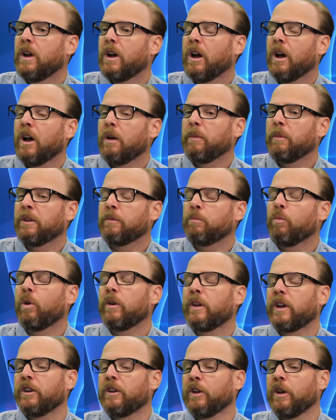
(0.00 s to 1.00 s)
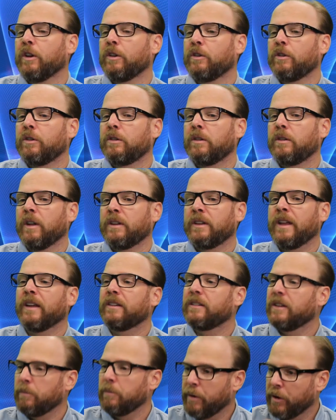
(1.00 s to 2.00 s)
Um, it's more like a, a, a
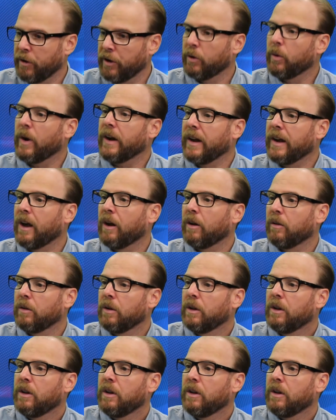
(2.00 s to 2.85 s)
testing period right now.